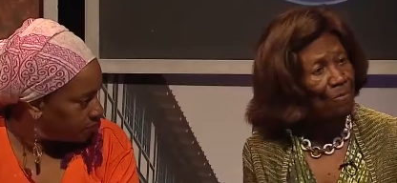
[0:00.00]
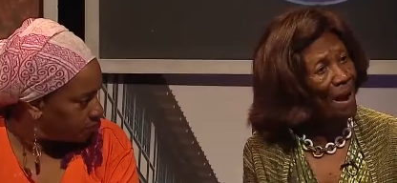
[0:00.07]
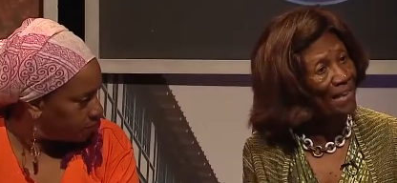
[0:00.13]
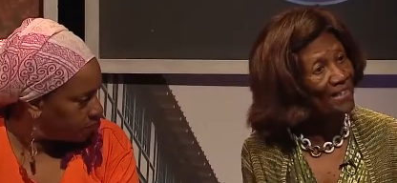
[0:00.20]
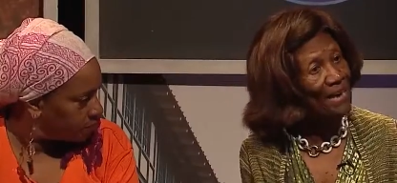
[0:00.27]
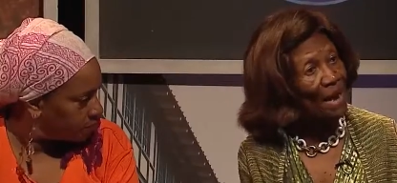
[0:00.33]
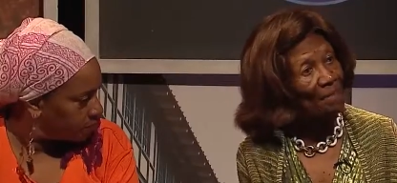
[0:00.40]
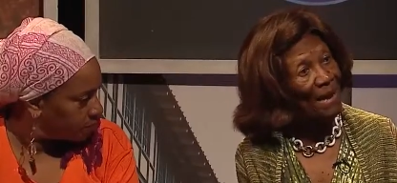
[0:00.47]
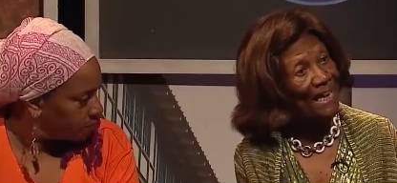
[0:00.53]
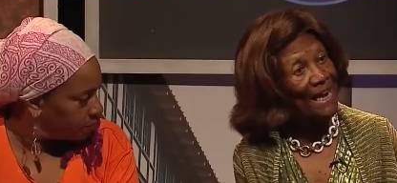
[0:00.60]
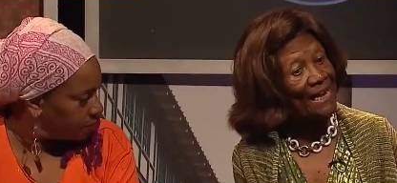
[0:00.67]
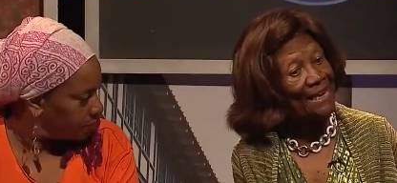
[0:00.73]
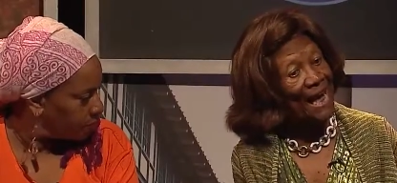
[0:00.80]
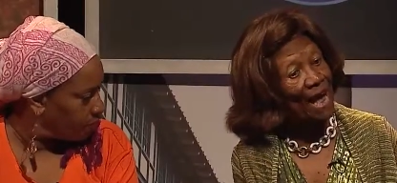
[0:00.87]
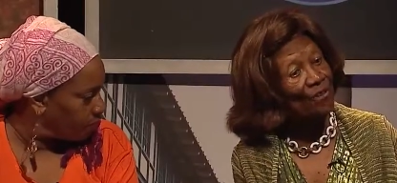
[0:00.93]
Speaker 1: by the time I got
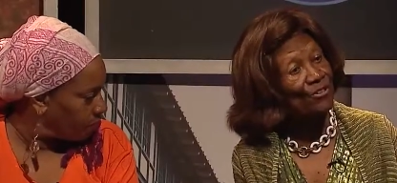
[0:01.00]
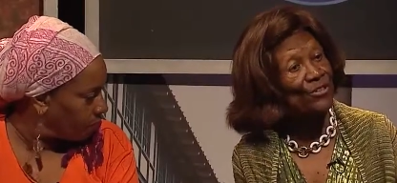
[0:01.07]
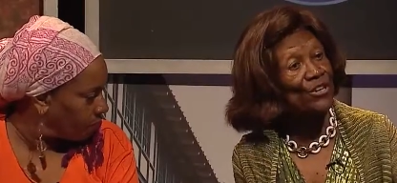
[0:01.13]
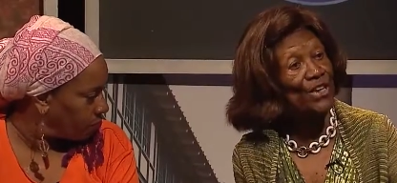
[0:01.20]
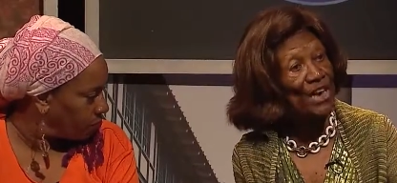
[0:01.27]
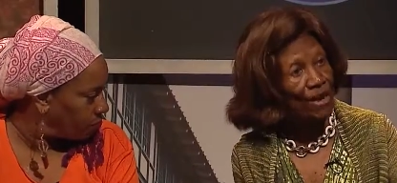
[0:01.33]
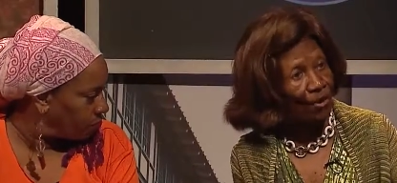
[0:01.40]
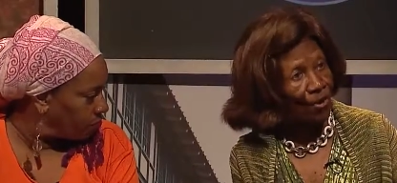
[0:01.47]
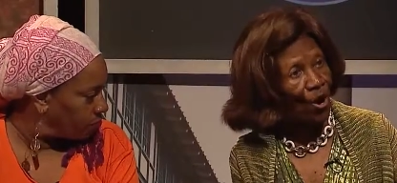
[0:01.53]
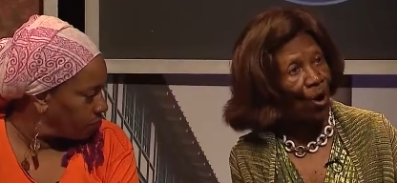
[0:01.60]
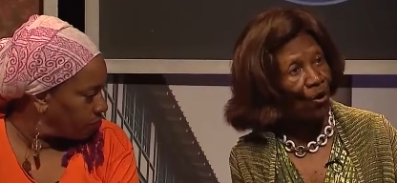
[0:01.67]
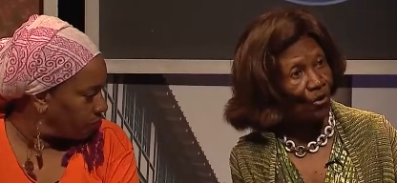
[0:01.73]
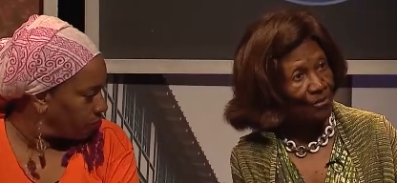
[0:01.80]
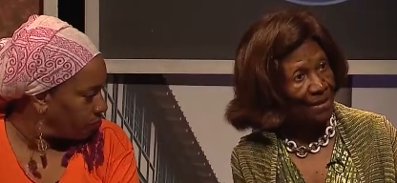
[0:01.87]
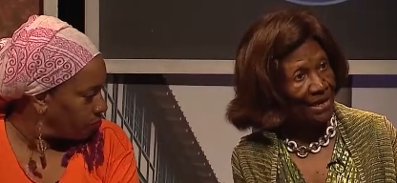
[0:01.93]
in the house, Chanel
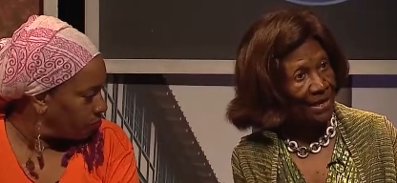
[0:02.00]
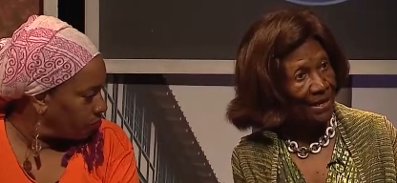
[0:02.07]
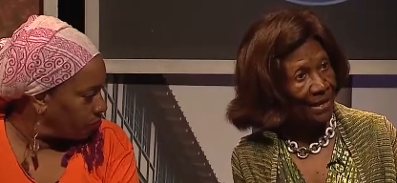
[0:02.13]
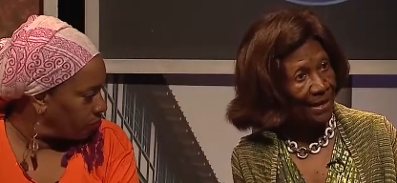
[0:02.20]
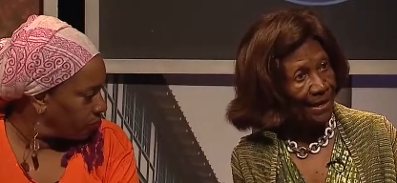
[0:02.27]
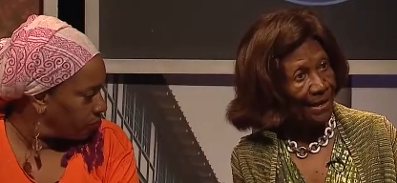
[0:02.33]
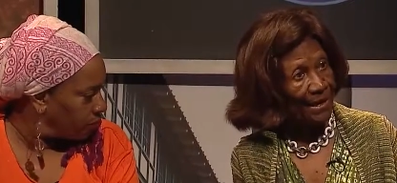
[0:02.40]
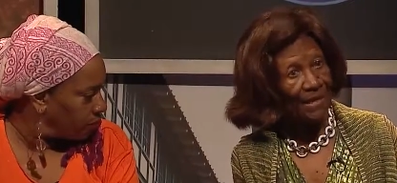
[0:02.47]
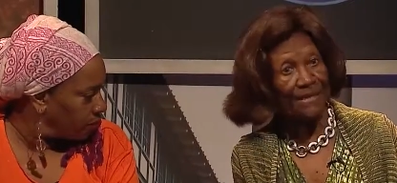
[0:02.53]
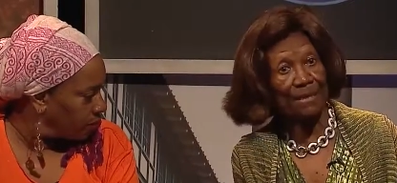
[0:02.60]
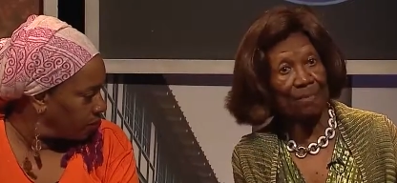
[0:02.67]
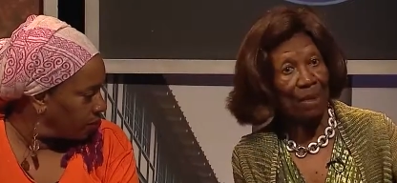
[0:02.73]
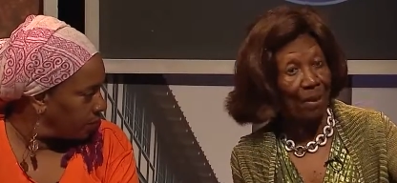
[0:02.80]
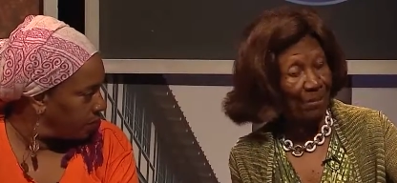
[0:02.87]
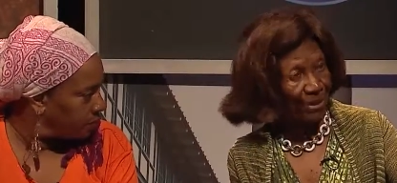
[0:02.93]
called me and said,
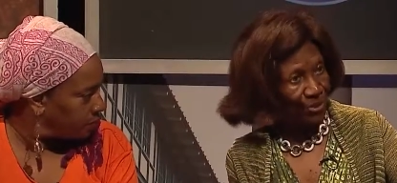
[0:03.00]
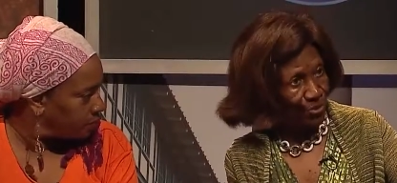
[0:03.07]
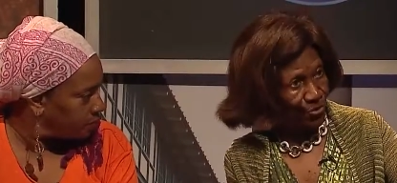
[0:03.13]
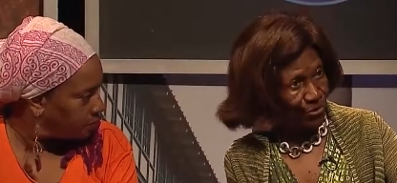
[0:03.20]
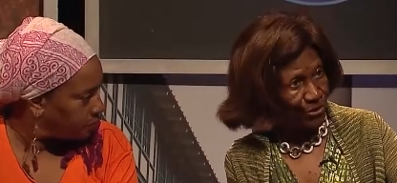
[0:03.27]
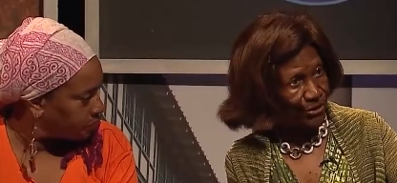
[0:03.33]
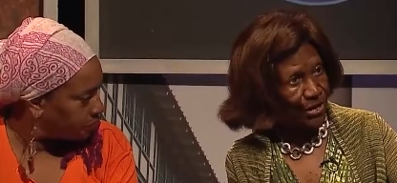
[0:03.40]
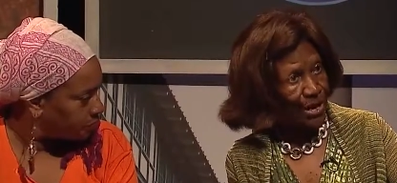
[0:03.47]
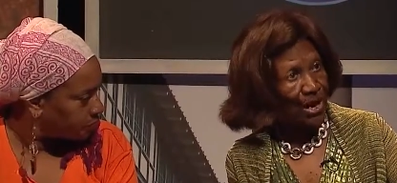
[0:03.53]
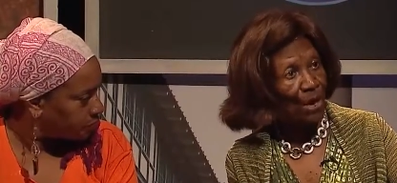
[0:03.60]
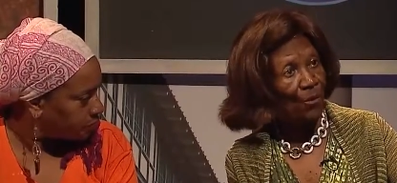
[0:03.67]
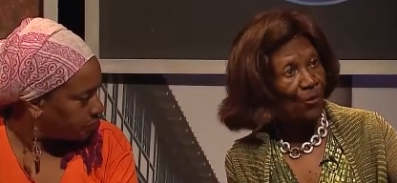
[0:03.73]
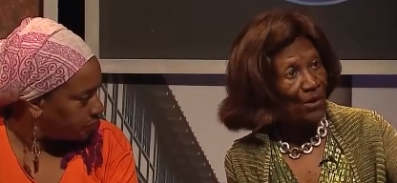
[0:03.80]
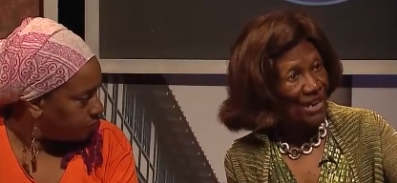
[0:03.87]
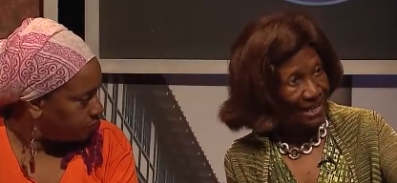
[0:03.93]
"Mama Dukes,
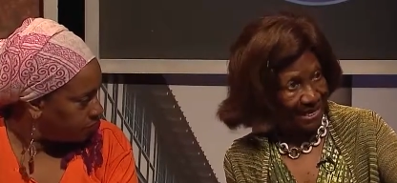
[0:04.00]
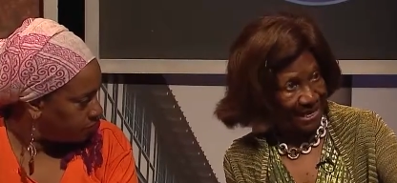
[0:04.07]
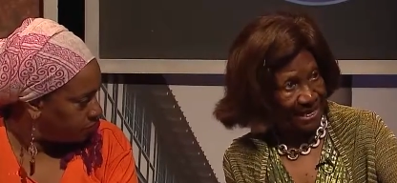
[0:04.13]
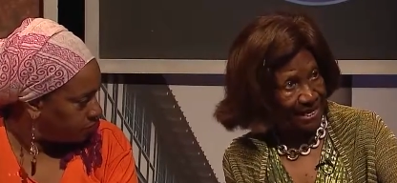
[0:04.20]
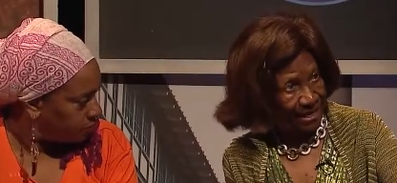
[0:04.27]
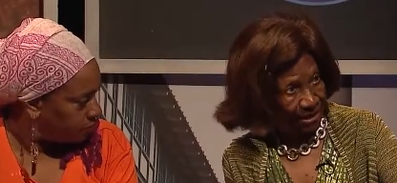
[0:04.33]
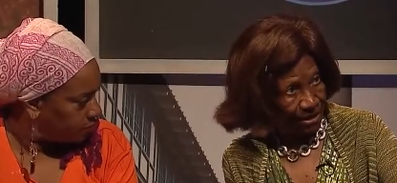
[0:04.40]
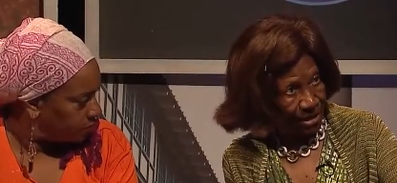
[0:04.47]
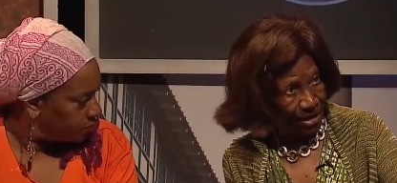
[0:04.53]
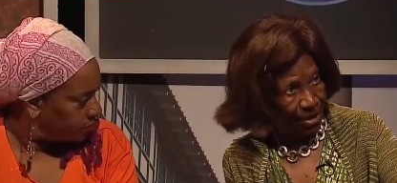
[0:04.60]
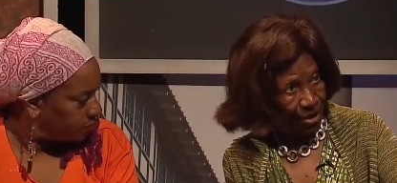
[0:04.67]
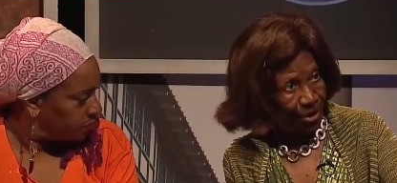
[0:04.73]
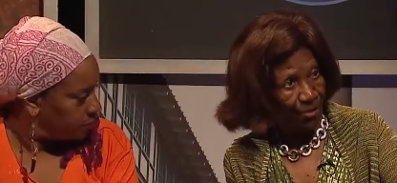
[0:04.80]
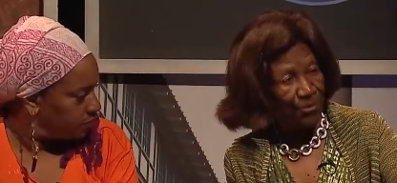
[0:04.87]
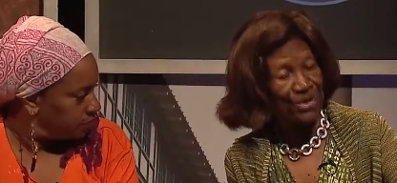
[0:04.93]
we are here.
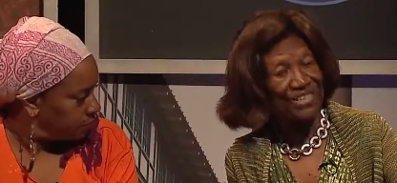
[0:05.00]
We